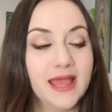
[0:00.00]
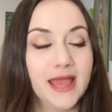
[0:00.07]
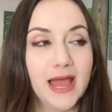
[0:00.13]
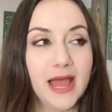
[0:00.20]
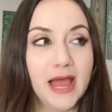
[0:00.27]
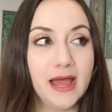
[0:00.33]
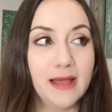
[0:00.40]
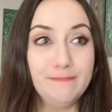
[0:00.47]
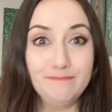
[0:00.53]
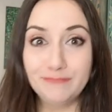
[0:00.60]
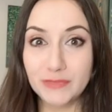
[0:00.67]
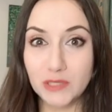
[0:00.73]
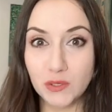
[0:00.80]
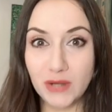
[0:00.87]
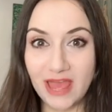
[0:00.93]

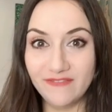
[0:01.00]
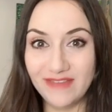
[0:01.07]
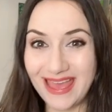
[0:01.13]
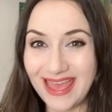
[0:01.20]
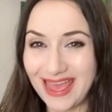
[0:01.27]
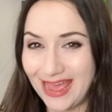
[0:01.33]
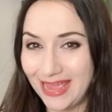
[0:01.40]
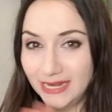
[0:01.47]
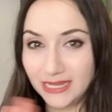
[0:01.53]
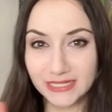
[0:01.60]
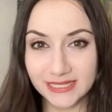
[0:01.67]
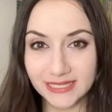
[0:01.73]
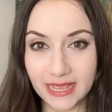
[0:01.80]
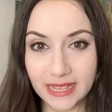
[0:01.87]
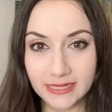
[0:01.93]
don't have any
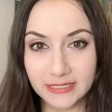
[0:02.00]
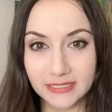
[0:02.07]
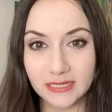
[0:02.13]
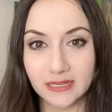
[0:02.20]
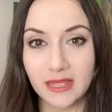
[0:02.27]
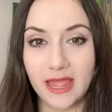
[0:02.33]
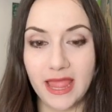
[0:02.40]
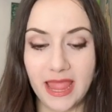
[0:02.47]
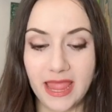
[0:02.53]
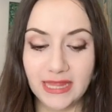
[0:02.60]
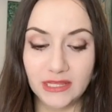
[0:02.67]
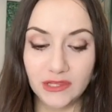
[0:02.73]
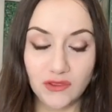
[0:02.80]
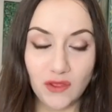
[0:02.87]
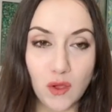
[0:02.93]
scent,
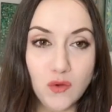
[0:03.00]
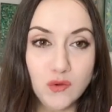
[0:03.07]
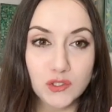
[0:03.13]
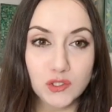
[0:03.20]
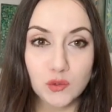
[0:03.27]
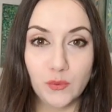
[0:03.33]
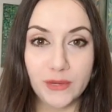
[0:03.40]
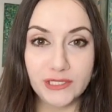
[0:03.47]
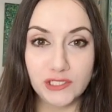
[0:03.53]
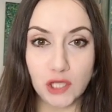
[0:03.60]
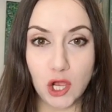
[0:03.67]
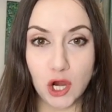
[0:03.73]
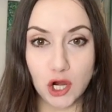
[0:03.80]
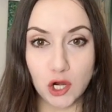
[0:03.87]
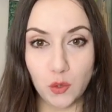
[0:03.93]
and those which
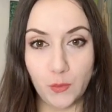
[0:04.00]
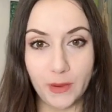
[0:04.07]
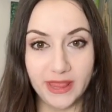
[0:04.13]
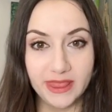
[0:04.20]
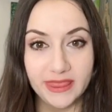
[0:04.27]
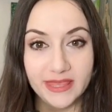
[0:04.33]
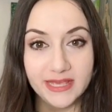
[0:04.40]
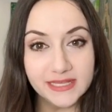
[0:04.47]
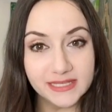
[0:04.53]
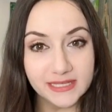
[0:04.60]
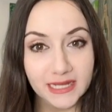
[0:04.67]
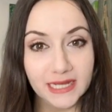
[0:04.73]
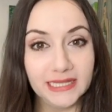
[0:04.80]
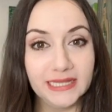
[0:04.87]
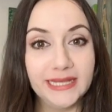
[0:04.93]
are with
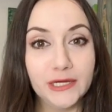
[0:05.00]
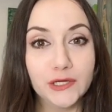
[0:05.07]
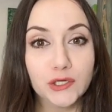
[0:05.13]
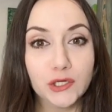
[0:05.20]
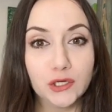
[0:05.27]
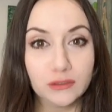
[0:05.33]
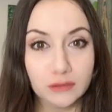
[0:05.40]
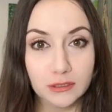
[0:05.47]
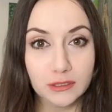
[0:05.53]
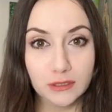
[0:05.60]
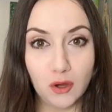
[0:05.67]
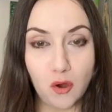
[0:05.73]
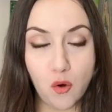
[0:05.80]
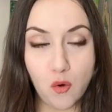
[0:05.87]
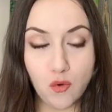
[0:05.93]
this clear
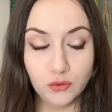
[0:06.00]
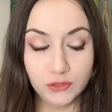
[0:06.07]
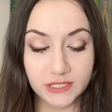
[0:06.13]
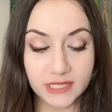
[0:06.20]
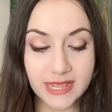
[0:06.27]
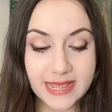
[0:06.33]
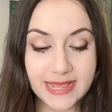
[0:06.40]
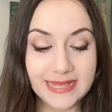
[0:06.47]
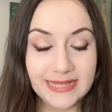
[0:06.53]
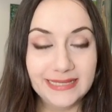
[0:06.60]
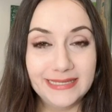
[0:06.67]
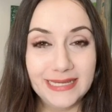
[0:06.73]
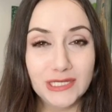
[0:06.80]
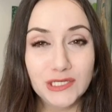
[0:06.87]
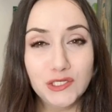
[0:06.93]
coat,
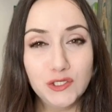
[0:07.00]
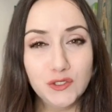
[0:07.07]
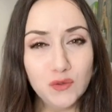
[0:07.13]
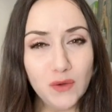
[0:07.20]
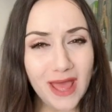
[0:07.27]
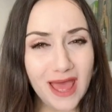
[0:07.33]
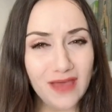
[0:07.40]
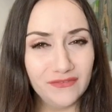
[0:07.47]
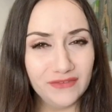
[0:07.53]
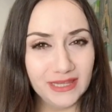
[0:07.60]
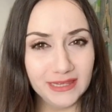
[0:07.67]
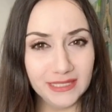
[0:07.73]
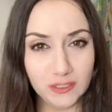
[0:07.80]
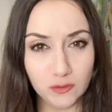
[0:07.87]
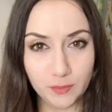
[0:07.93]
they do have
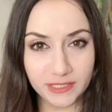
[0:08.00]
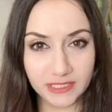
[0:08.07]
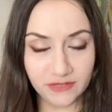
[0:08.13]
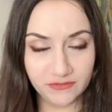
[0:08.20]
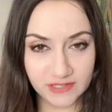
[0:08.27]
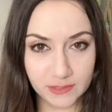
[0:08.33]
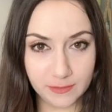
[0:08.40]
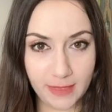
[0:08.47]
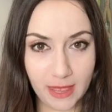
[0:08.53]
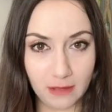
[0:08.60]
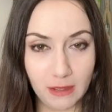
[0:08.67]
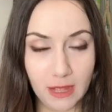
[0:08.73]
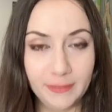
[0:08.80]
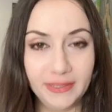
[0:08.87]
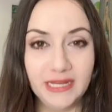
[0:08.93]
a little bit of
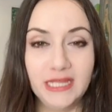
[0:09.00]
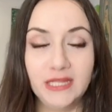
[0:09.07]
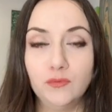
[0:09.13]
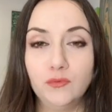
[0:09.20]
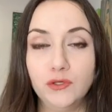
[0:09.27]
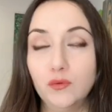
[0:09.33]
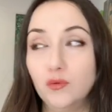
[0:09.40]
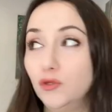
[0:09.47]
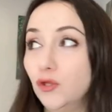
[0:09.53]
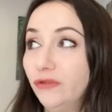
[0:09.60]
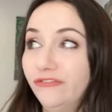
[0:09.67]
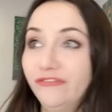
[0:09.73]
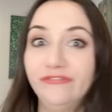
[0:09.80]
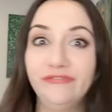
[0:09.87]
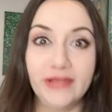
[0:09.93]
smell. I mean, you would
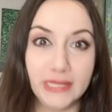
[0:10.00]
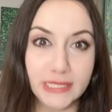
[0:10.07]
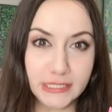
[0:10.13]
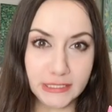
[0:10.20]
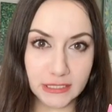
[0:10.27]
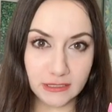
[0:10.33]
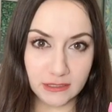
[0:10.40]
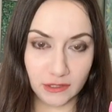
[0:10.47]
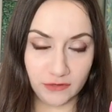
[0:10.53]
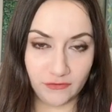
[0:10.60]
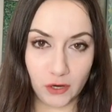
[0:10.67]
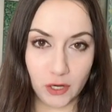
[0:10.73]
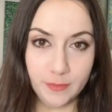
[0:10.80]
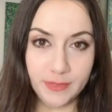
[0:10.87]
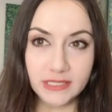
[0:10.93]
not feel it in the
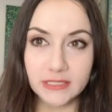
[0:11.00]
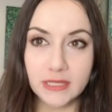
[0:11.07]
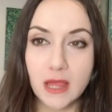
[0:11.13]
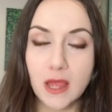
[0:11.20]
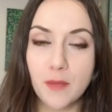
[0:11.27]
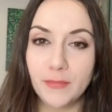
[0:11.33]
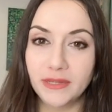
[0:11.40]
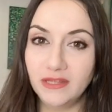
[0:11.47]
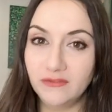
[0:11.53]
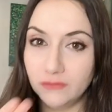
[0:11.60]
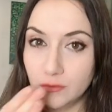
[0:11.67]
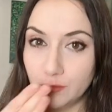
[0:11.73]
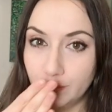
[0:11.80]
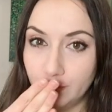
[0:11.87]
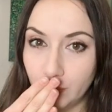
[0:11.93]
environment, but
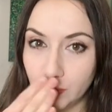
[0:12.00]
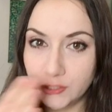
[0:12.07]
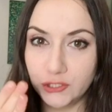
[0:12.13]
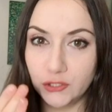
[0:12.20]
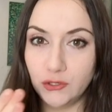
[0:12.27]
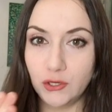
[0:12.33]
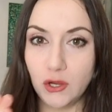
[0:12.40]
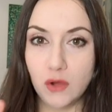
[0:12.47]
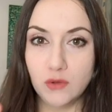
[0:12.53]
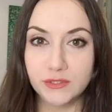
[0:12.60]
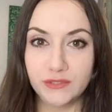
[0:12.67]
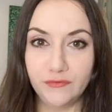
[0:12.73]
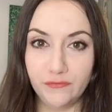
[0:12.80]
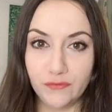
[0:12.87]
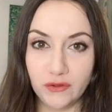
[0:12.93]
if you put your
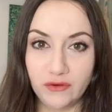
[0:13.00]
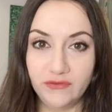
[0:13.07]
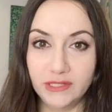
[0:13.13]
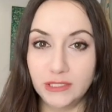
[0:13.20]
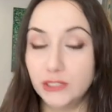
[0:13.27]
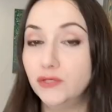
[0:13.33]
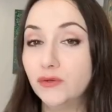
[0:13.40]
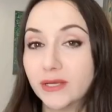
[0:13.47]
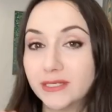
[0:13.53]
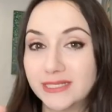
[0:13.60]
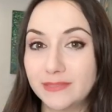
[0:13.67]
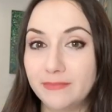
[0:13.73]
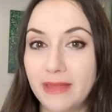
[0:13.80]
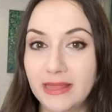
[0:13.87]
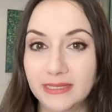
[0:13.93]
nose in front of it, you can
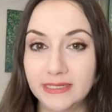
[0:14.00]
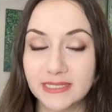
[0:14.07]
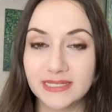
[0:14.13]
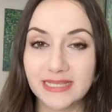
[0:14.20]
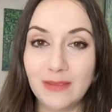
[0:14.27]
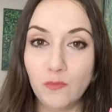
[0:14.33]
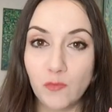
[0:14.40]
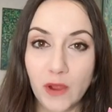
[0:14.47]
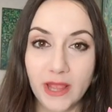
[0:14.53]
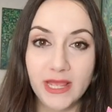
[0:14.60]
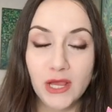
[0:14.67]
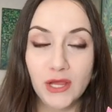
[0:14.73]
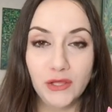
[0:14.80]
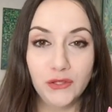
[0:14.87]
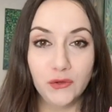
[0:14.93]
smell it the same
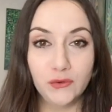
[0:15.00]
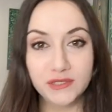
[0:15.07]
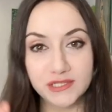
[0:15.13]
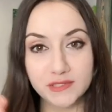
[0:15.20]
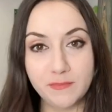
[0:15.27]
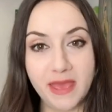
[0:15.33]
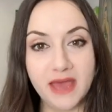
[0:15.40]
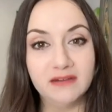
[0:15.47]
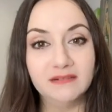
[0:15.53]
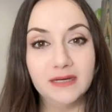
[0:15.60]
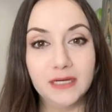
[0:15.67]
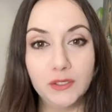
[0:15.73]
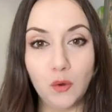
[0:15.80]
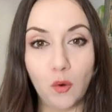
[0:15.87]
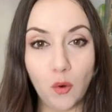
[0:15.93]
way you could
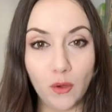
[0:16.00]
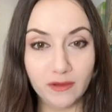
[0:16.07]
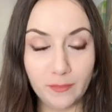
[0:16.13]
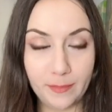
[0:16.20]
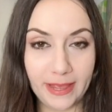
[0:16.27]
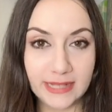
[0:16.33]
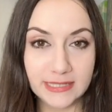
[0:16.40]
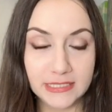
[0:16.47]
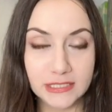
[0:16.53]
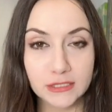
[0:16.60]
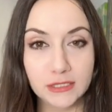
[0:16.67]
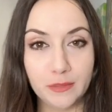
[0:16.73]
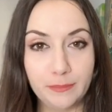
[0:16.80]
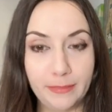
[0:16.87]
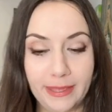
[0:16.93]
smell an oil
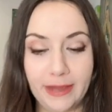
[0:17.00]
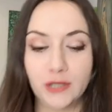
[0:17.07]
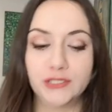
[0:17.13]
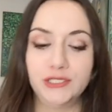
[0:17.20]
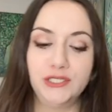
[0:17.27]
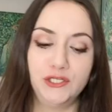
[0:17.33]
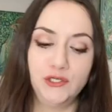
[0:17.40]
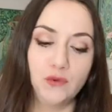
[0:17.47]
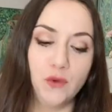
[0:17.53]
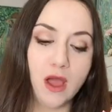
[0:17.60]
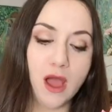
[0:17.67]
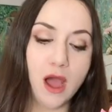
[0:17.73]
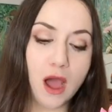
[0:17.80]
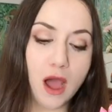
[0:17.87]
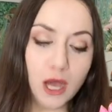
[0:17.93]
painting compared to
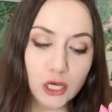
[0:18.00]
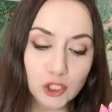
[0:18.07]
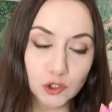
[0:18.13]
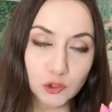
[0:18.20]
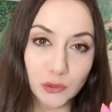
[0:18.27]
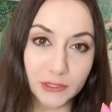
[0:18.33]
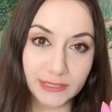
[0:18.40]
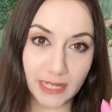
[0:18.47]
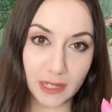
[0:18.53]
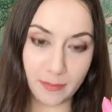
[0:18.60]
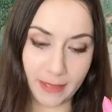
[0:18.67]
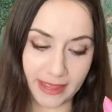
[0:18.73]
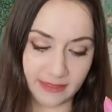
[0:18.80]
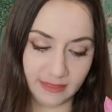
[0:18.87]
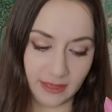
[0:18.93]

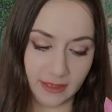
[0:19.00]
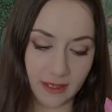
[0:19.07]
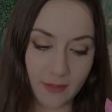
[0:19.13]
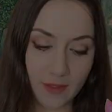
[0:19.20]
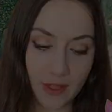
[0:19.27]
acrylic painting.